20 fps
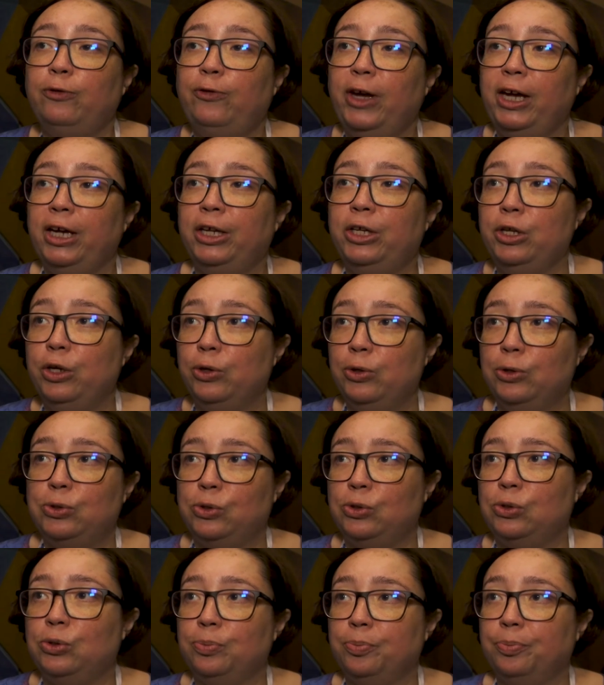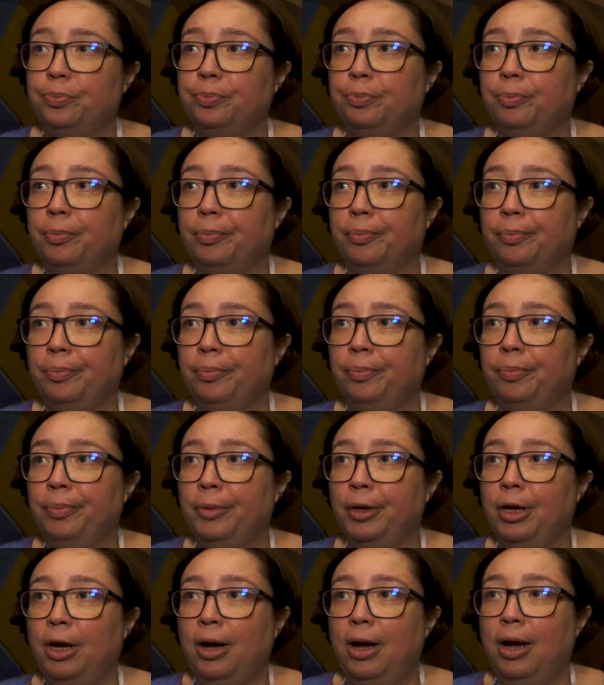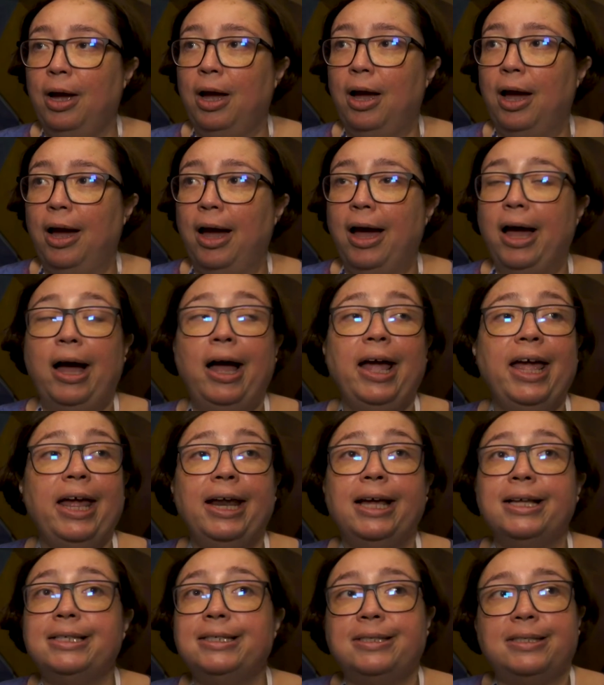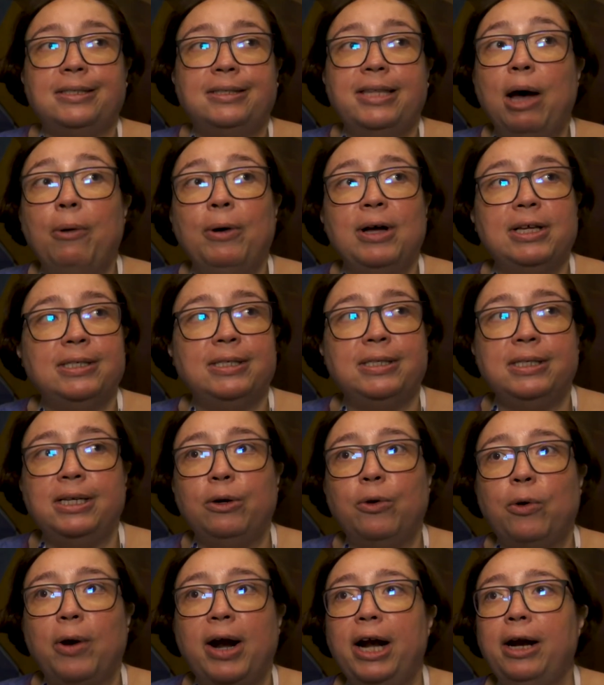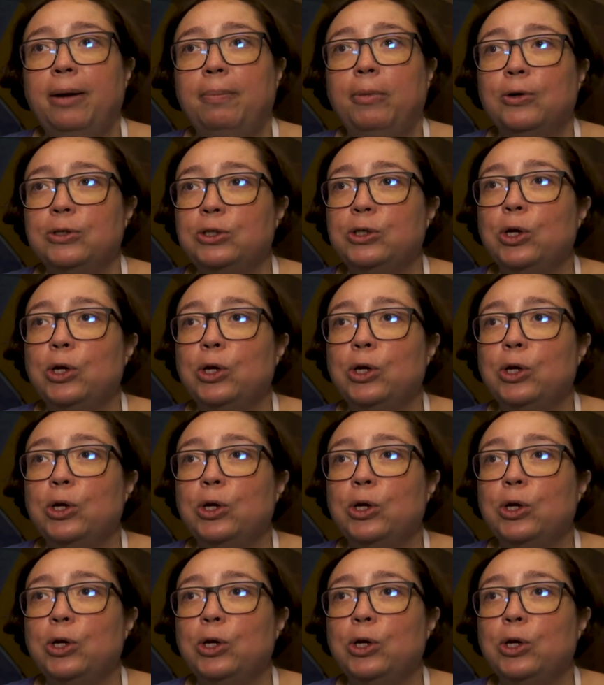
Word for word: fake news. Uh, and it's, that was incredible.